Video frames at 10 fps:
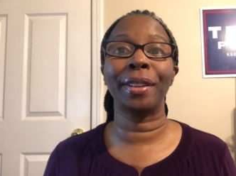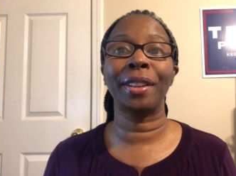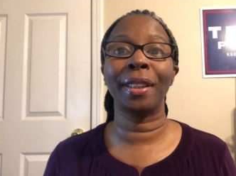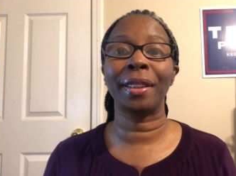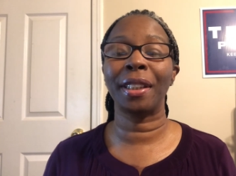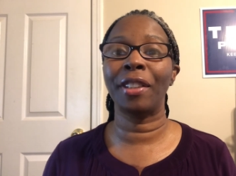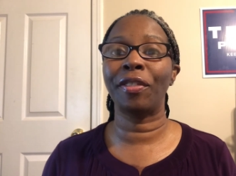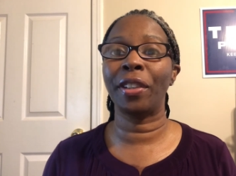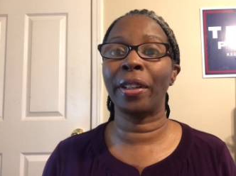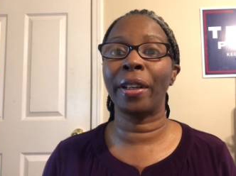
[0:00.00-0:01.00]
Just if
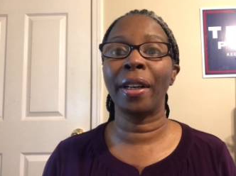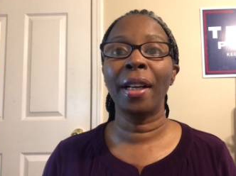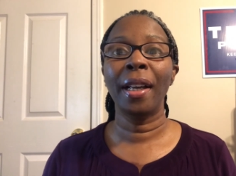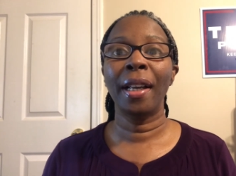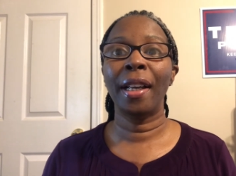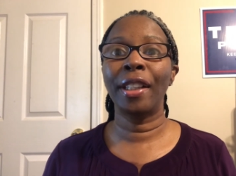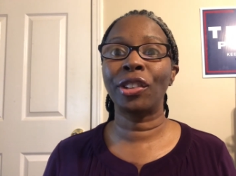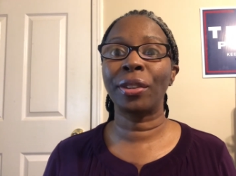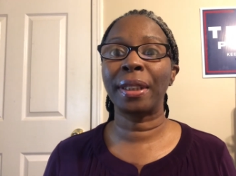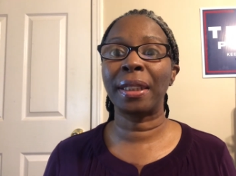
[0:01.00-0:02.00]
you're
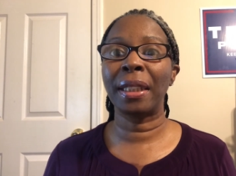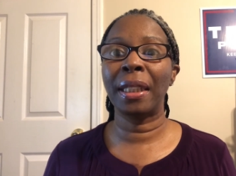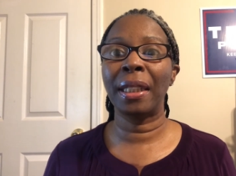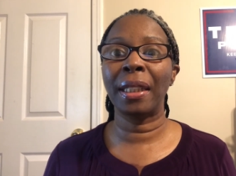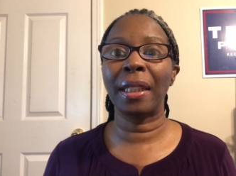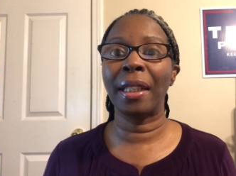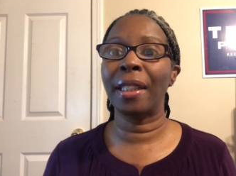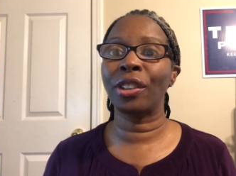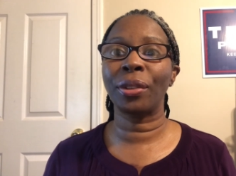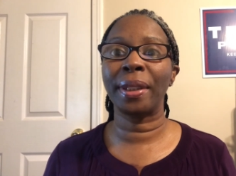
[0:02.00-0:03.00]
interesting,
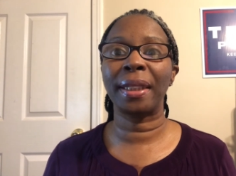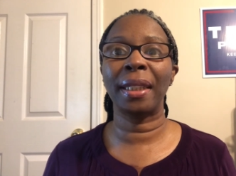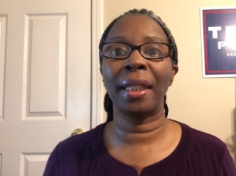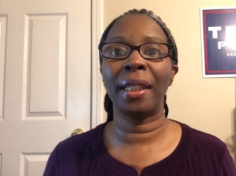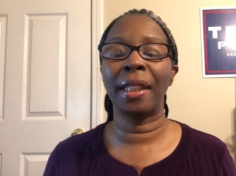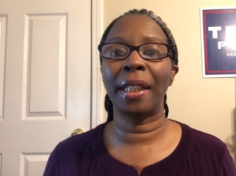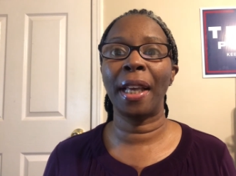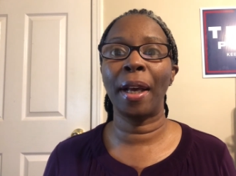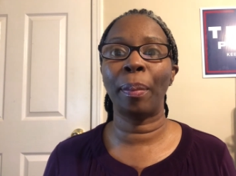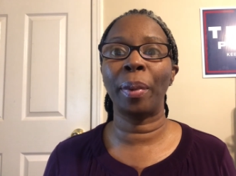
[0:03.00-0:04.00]
interested in
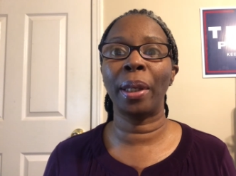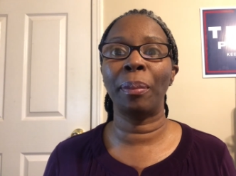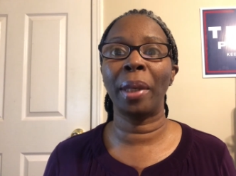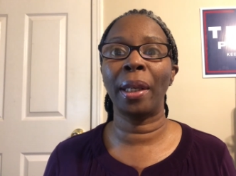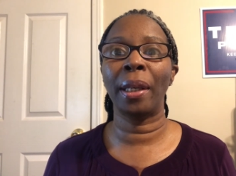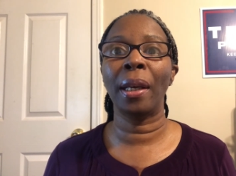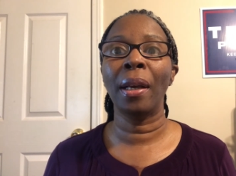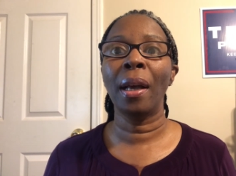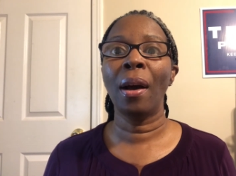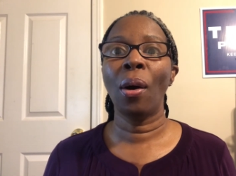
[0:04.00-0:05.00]
helping me,
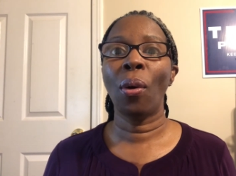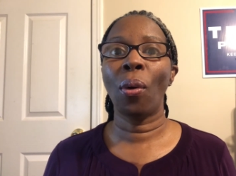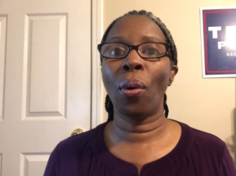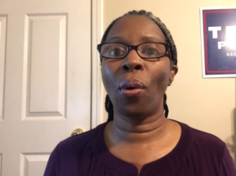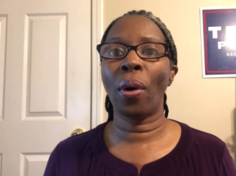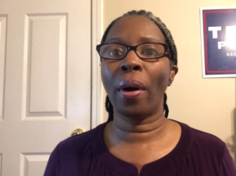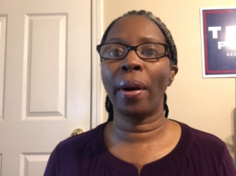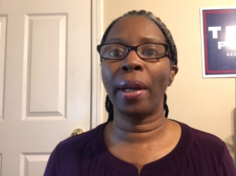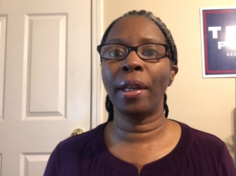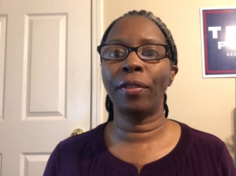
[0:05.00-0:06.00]
or
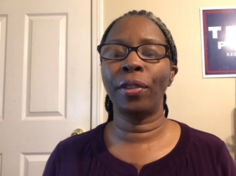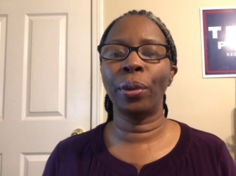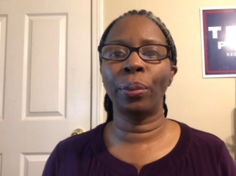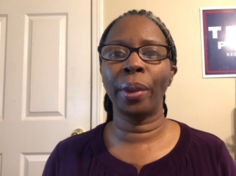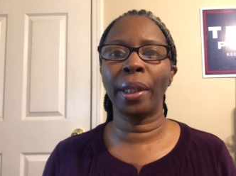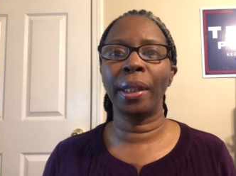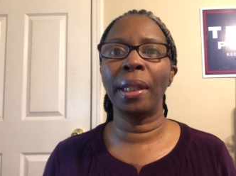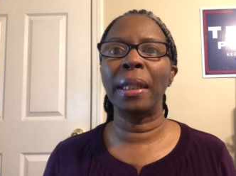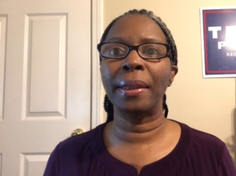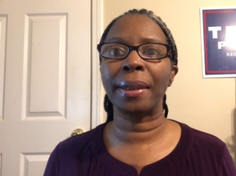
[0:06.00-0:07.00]
if you really
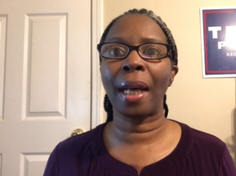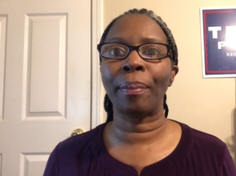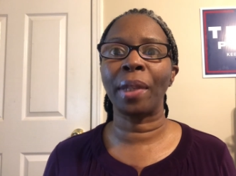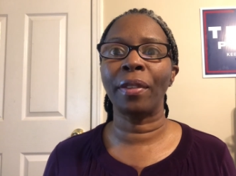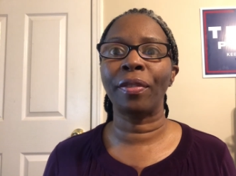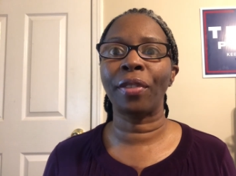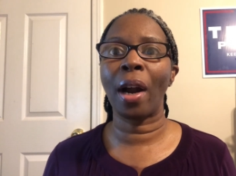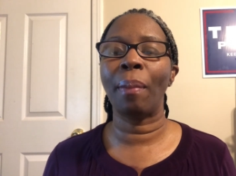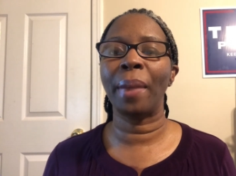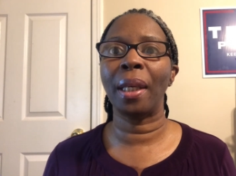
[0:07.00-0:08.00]
need something
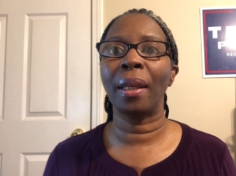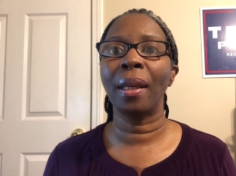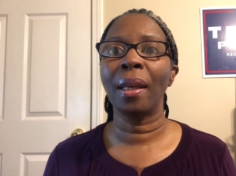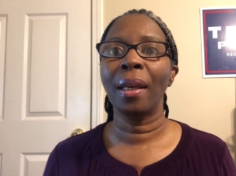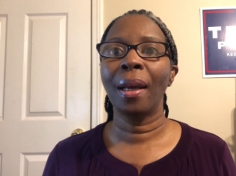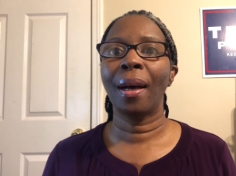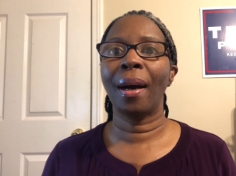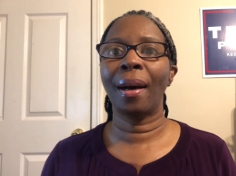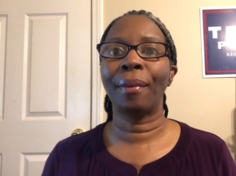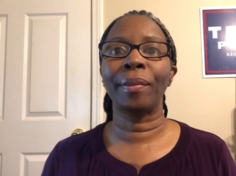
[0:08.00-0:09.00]
from me,
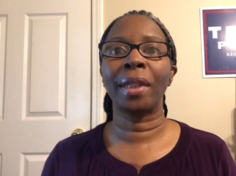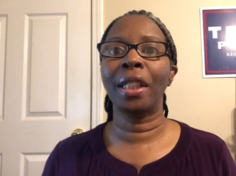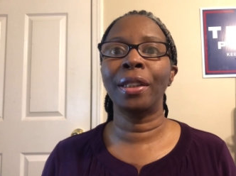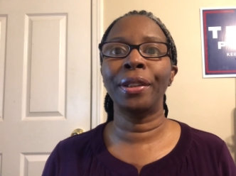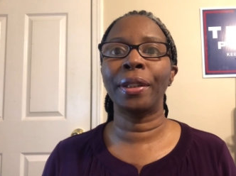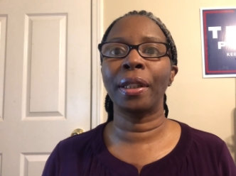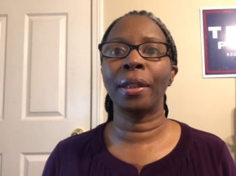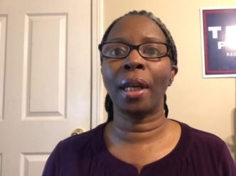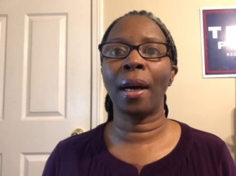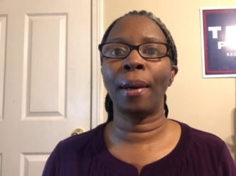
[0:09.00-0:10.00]
um, then you can
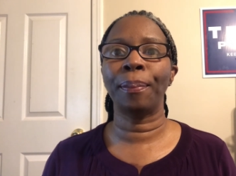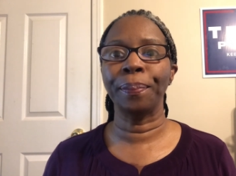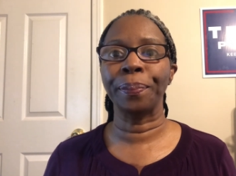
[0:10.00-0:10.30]
um,